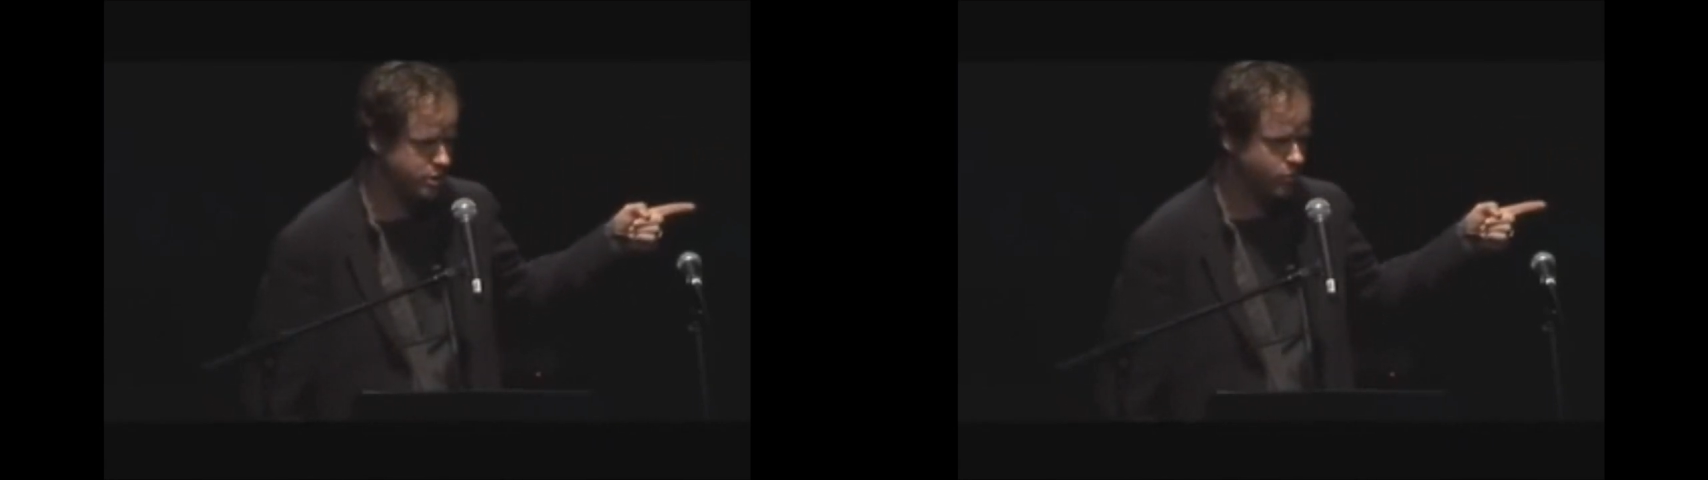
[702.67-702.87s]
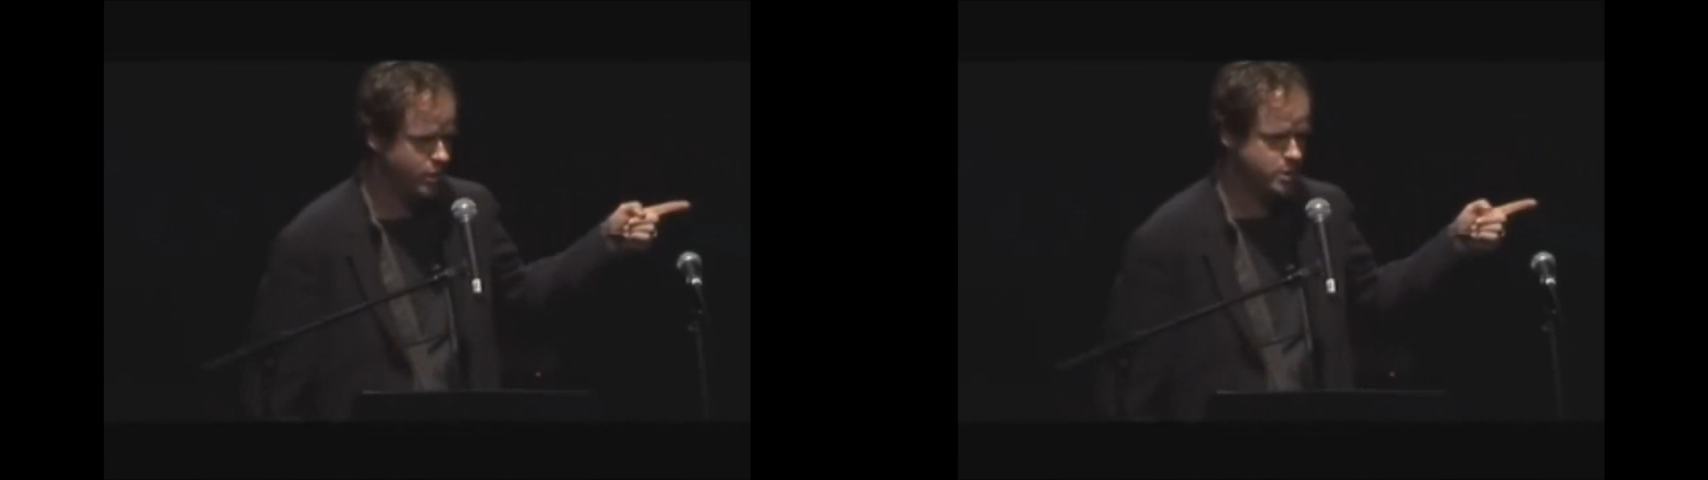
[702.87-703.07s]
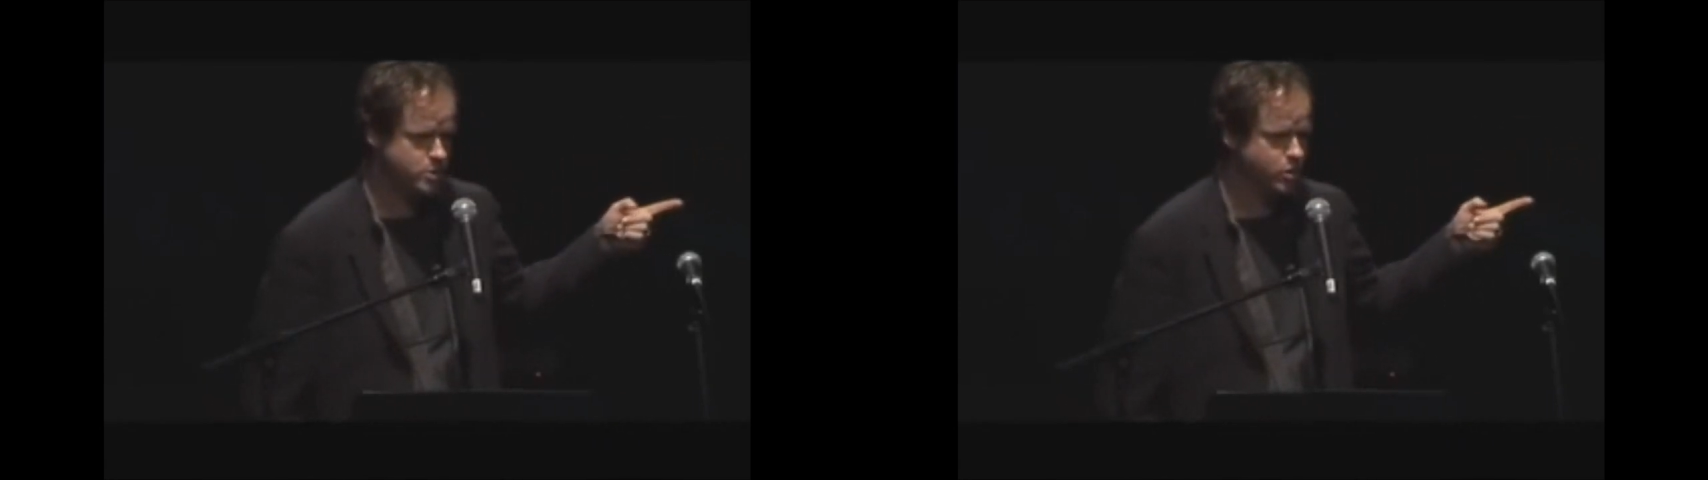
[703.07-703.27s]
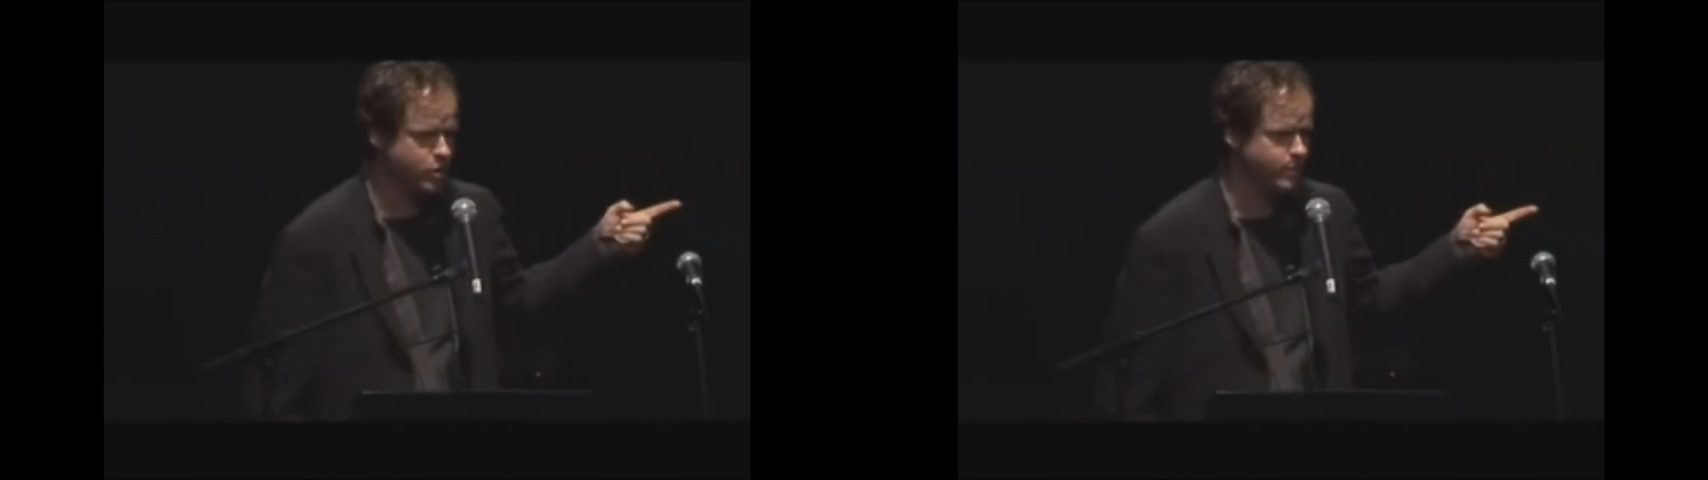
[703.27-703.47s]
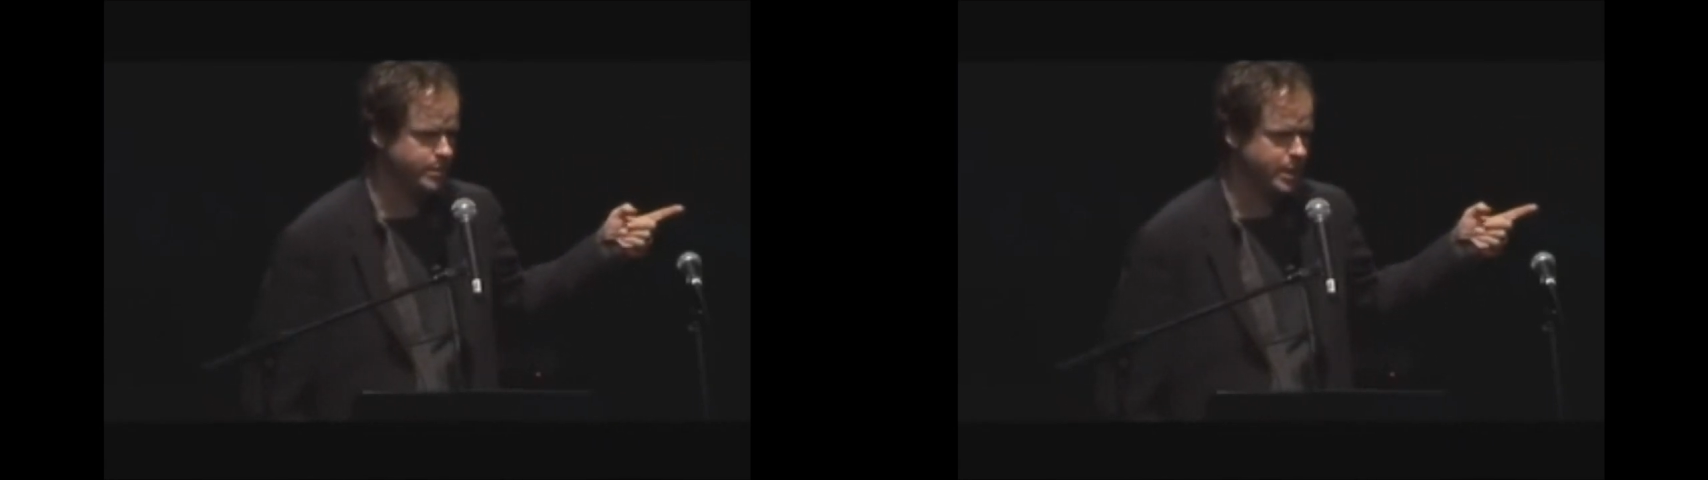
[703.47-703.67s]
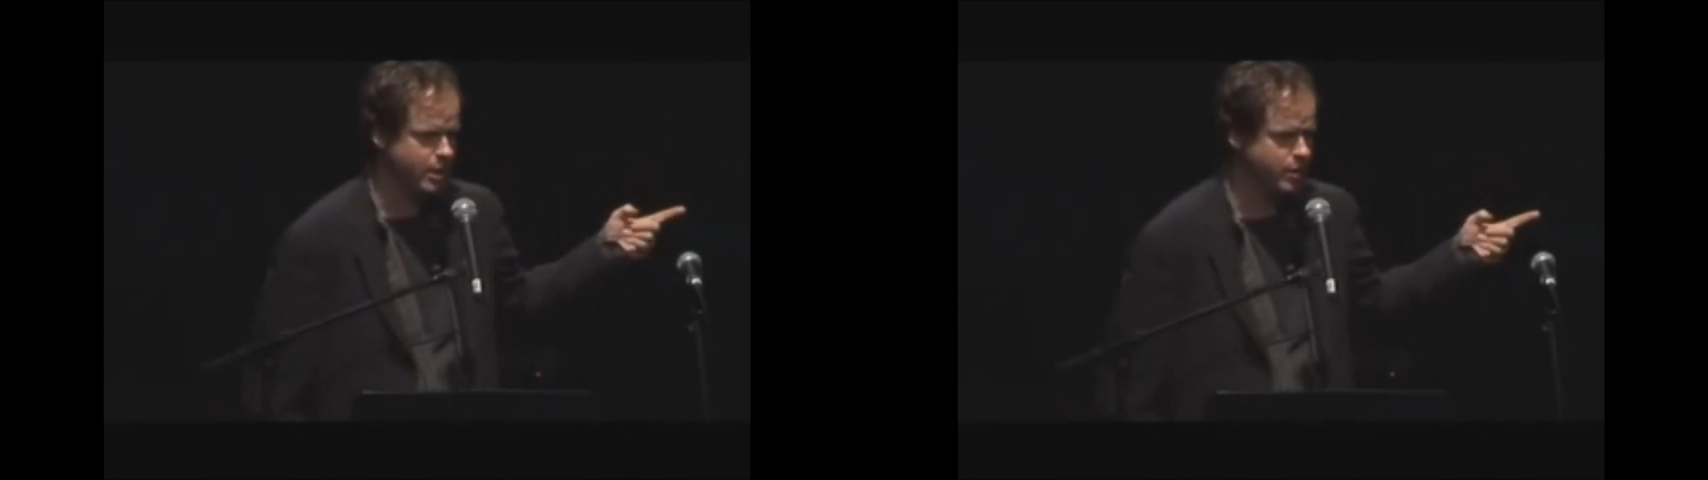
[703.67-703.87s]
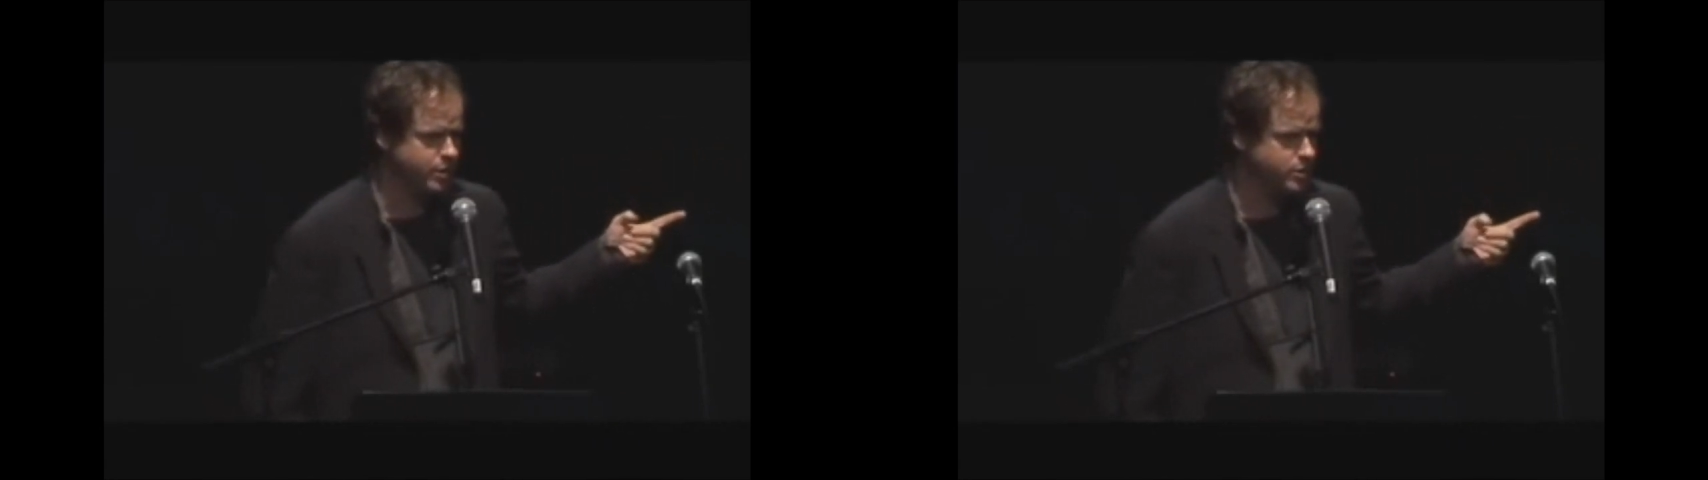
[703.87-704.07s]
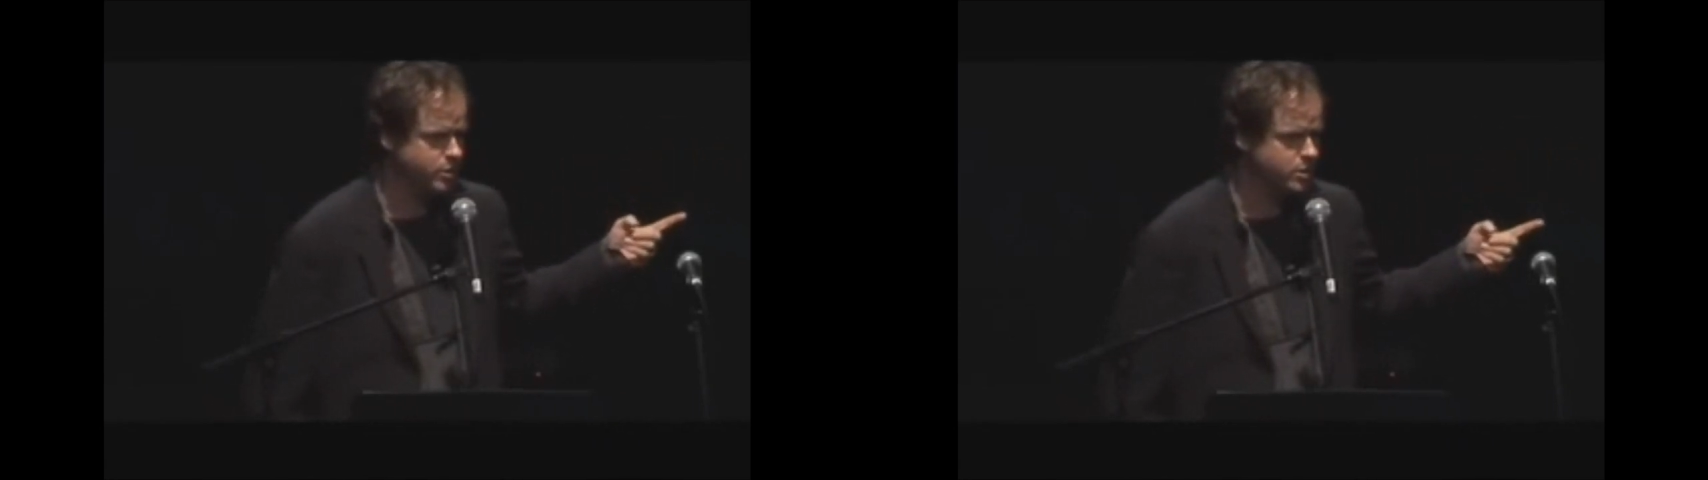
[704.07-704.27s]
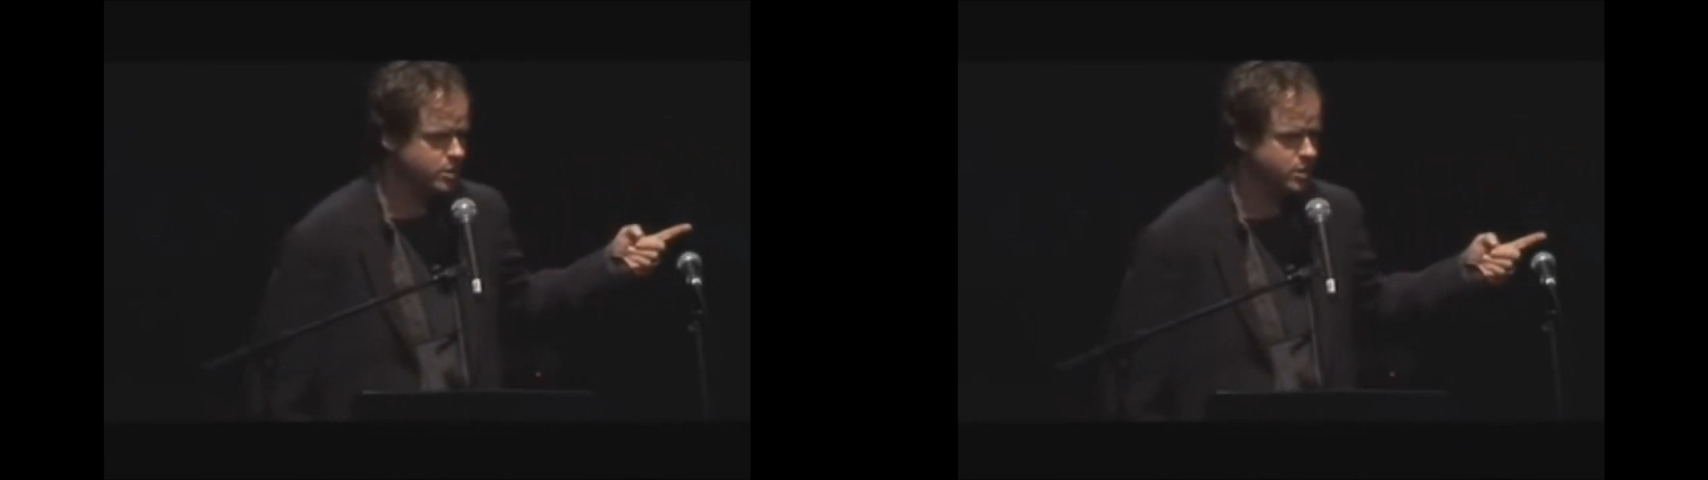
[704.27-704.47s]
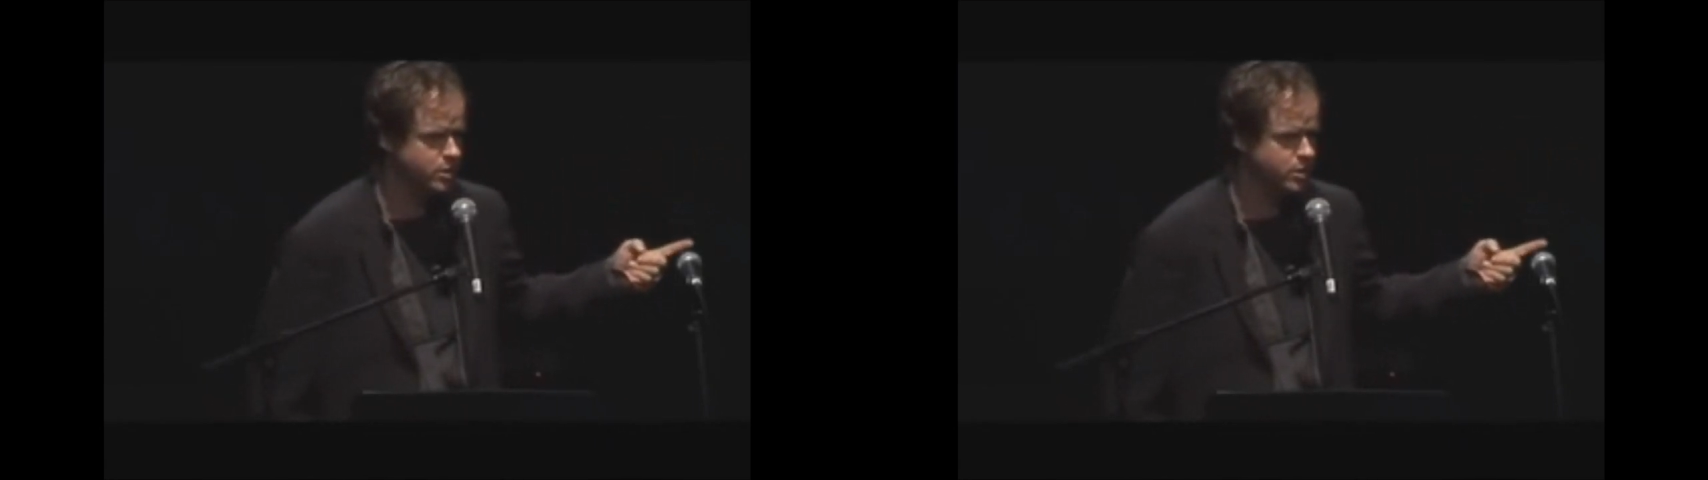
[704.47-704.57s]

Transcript: write strong women characters?